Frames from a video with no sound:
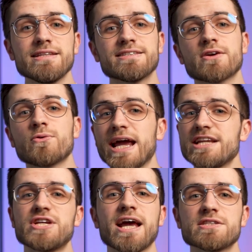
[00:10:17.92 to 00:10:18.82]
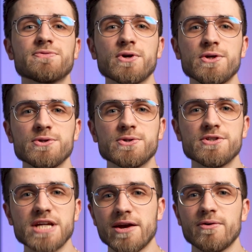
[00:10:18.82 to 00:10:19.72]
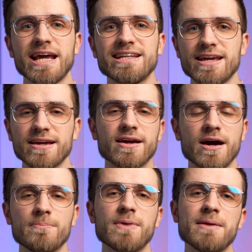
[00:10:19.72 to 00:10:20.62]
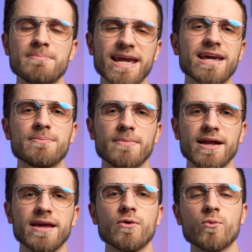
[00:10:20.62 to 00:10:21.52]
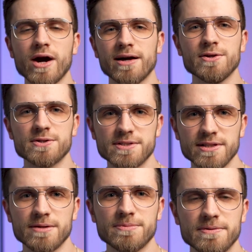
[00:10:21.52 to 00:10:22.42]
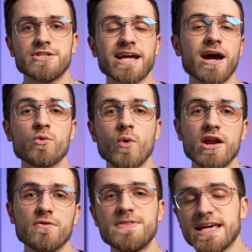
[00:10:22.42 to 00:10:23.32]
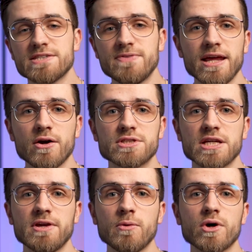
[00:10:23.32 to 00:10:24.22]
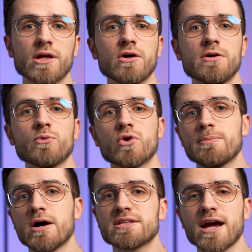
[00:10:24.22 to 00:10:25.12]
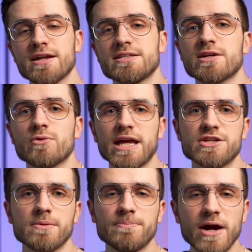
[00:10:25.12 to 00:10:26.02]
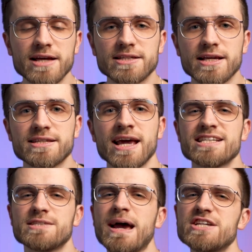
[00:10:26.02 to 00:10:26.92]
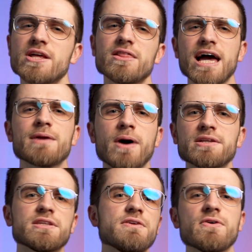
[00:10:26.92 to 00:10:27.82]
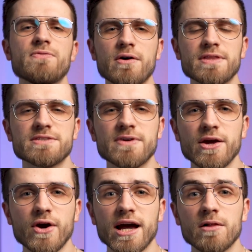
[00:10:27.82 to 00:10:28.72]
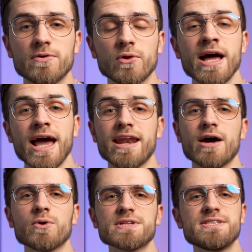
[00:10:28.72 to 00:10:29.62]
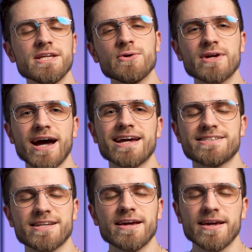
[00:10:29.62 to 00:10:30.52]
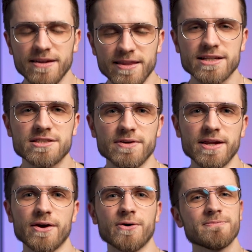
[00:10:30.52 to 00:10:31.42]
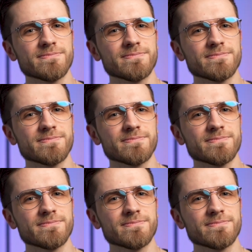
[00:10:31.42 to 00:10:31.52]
It's a great chance for you to generate income by making money while you sleep. Check out one of these videos if you want to learn more about content creation process. Smash the like button if you found this video helpful, and I will see you guys in the next video.